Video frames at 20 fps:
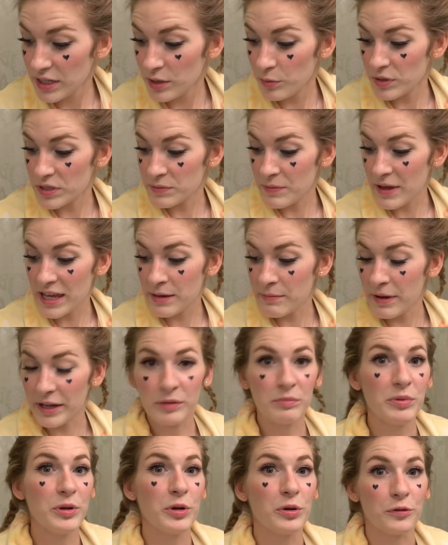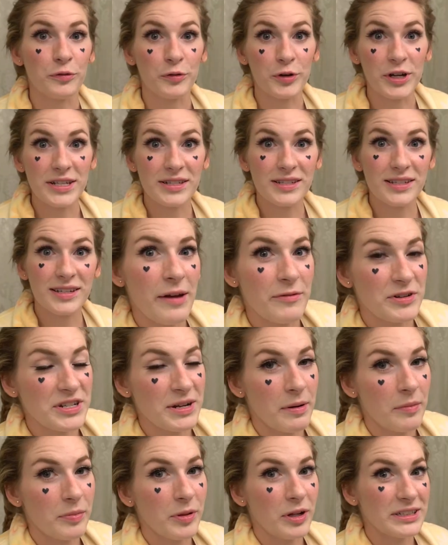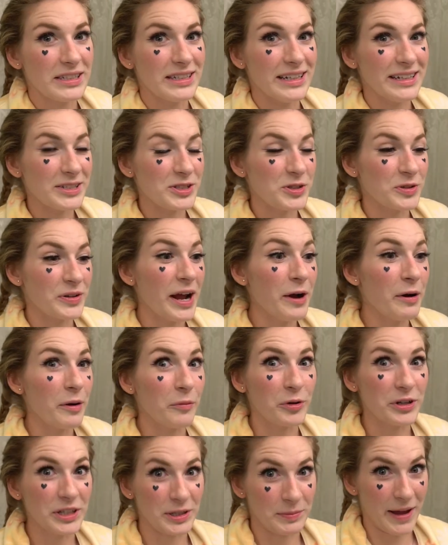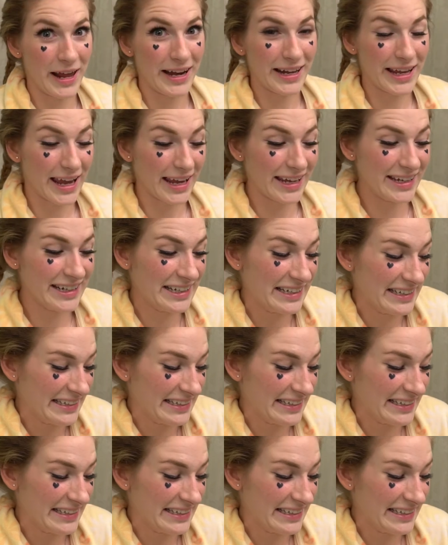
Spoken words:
it was making my computer freeze every time I plugged it in. So now I'm really panicking.